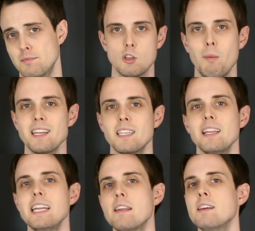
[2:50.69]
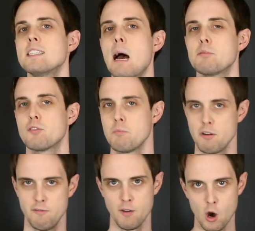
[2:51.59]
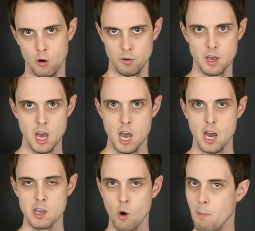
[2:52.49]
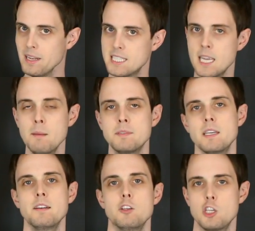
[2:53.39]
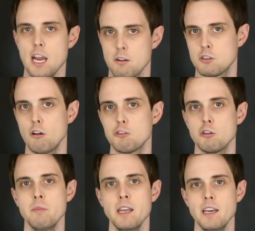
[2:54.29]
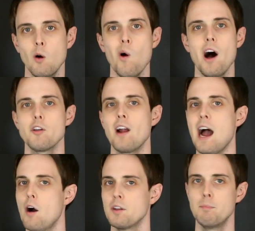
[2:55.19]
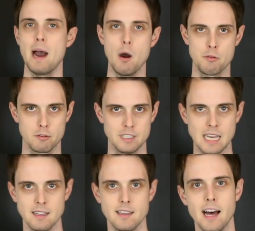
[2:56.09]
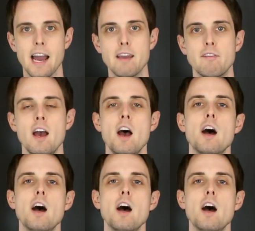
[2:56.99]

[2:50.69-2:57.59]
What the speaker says: So by deleting these apps from your phone, you won't be tempted to check your social media while you're out and about with your daily life.